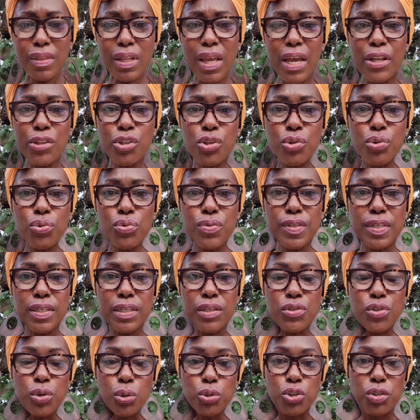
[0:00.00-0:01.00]
and
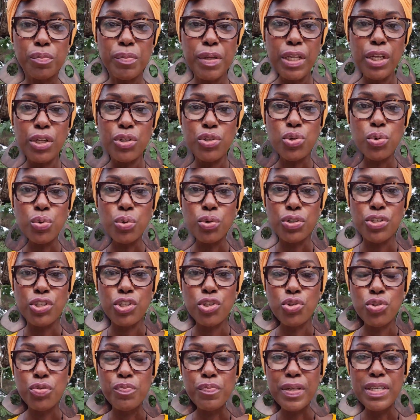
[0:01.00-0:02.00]
using social media tools
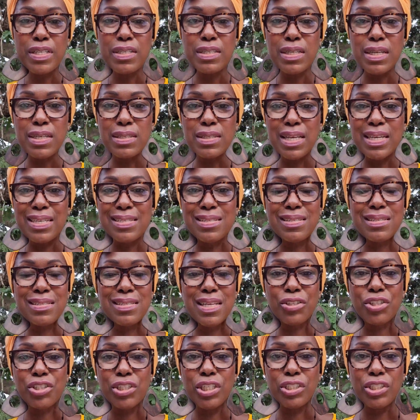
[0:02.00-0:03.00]
to do business is
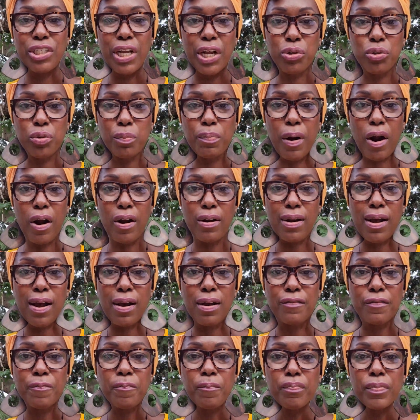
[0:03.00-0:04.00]
such an integral part
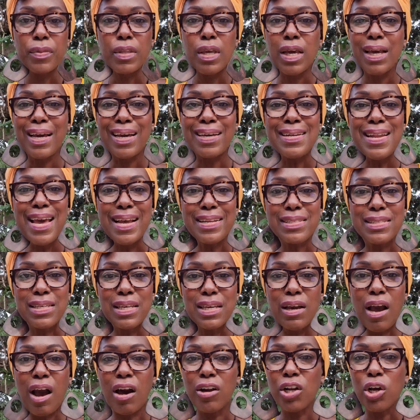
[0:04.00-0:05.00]
of
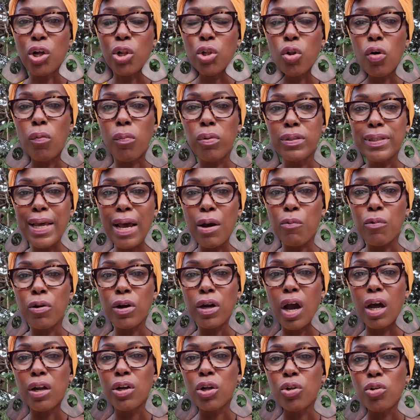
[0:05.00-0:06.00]
connecting on a global
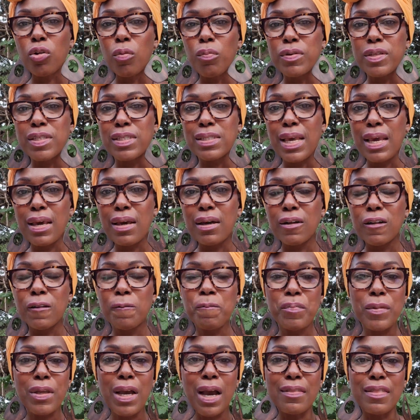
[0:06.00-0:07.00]
network, on a global scale.
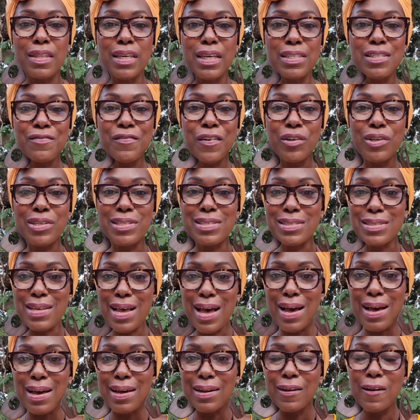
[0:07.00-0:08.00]
I think it's very
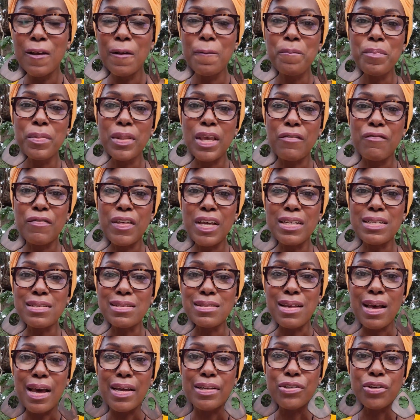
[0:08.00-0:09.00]
sad if they
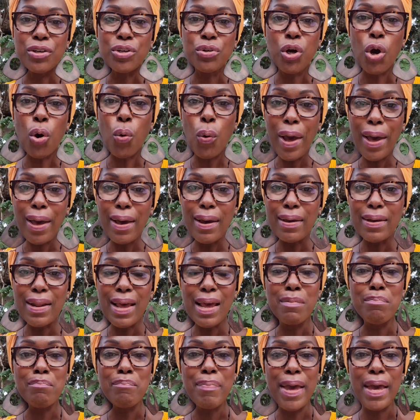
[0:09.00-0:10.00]
decide to go ahead
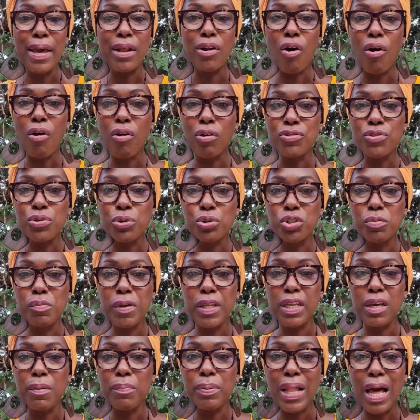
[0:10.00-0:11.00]
and ban all social
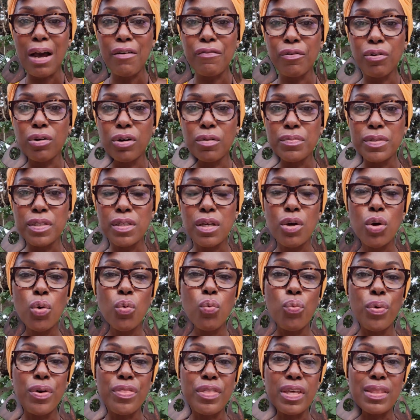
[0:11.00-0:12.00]
media platforms
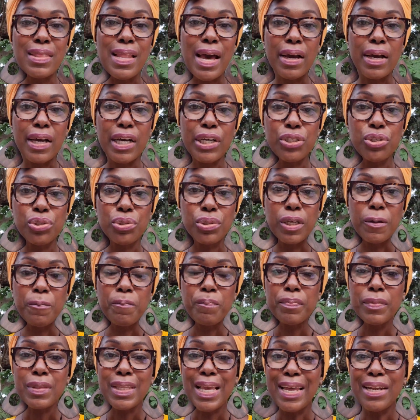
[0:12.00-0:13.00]
within that country.
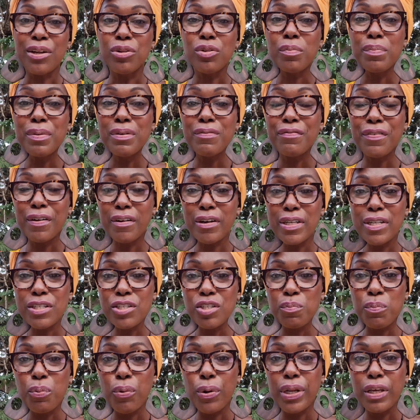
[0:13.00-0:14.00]
And it will be very
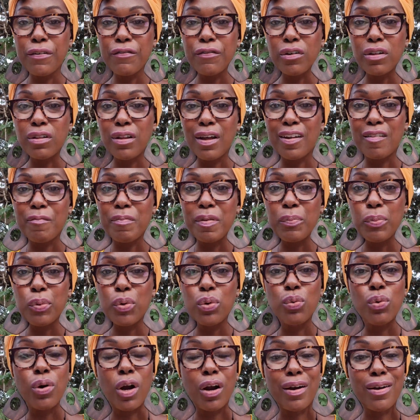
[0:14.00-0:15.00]
disappointing for a lot of people
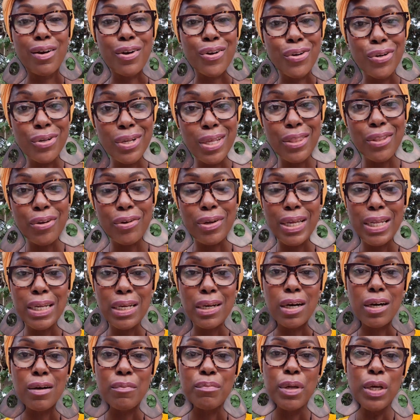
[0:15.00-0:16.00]
who are earning their
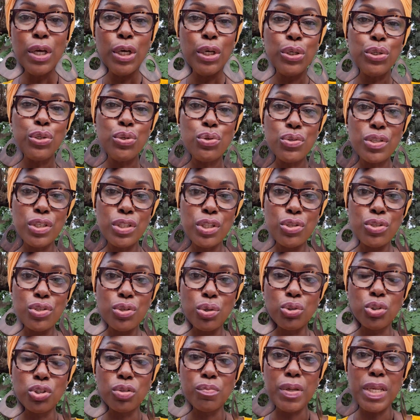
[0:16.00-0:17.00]
income using these
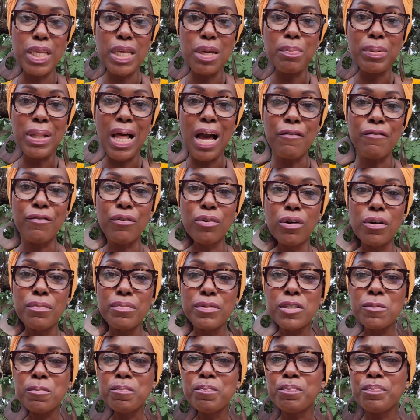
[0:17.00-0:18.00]
social media
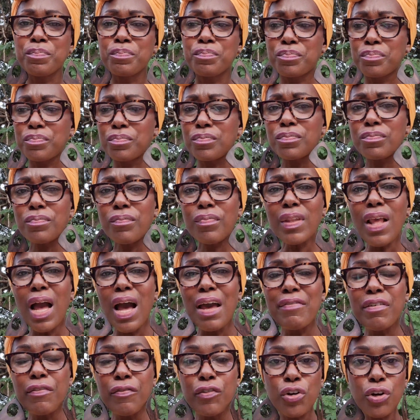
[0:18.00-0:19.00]
platforms.
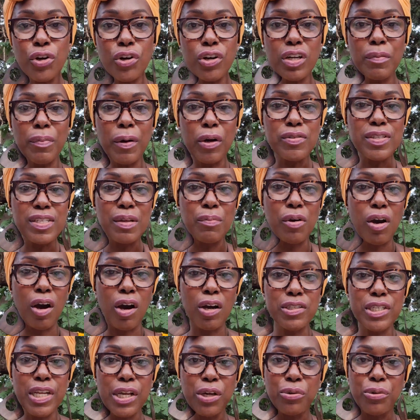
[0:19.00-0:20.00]
I've even heard about some
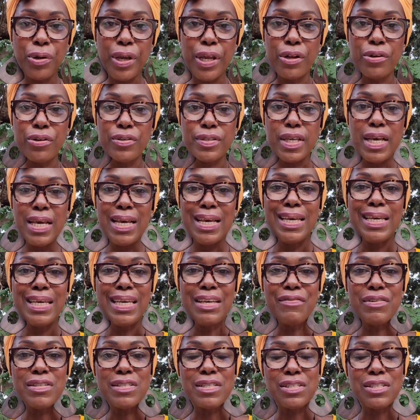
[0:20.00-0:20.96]
content creators even